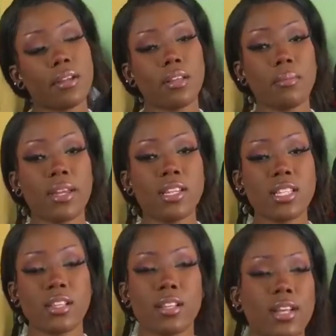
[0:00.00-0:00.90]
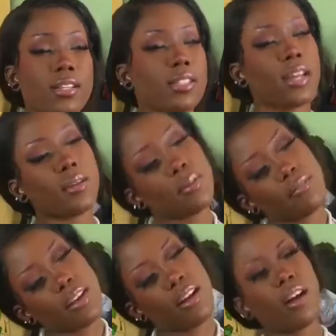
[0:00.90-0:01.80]
made it to the last item of the
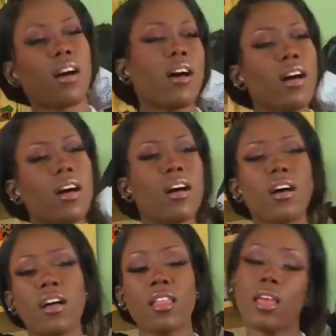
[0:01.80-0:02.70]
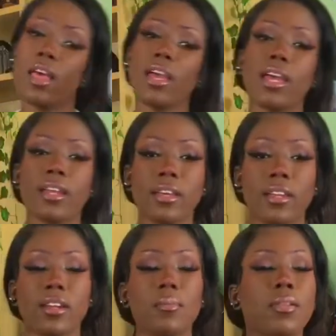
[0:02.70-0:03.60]
haul. Can I get an
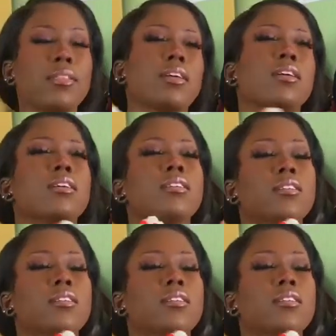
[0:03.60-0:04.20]
applause?